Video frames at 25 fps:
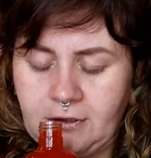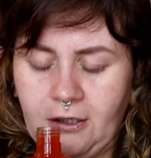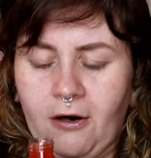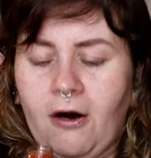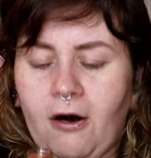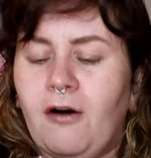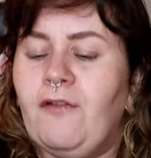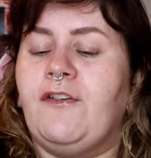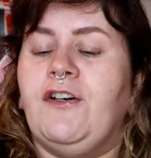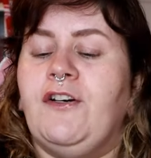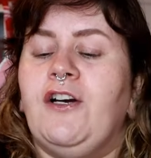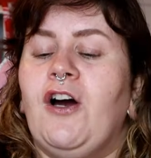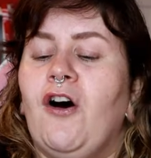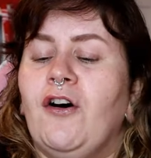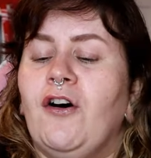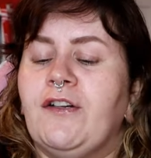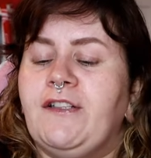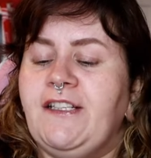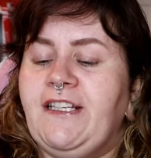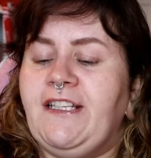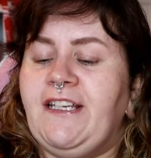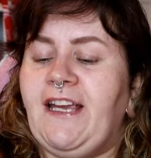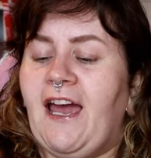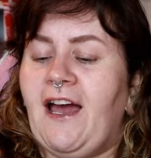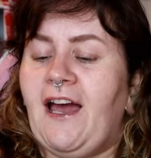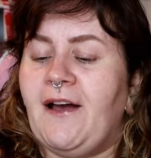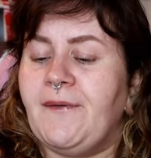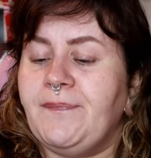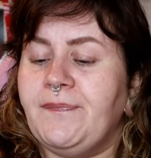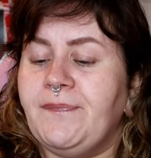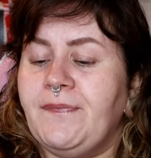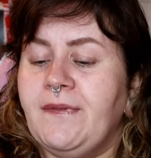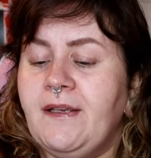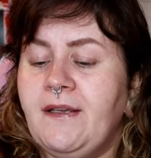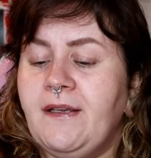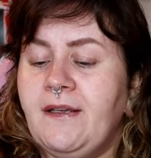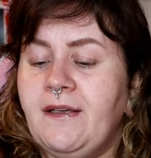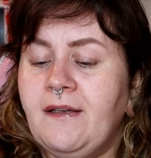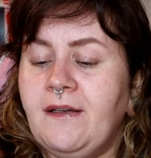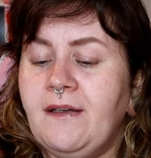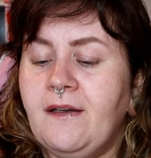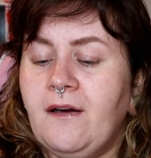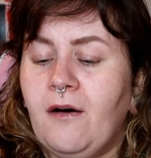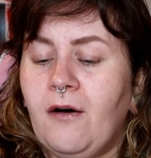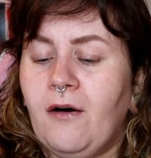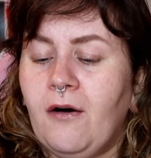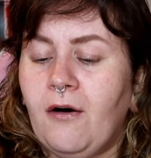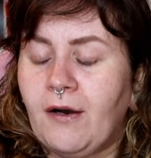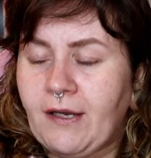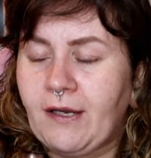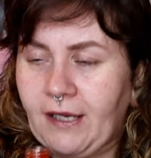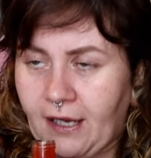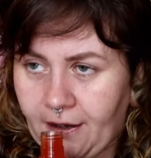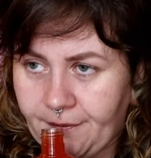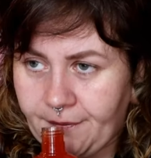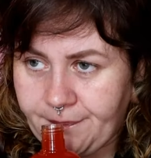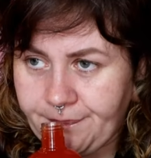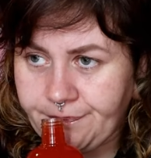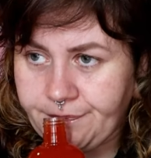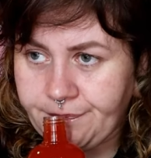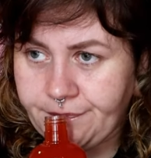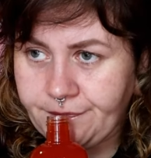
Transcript: Oh God, yeah. Oh yeah.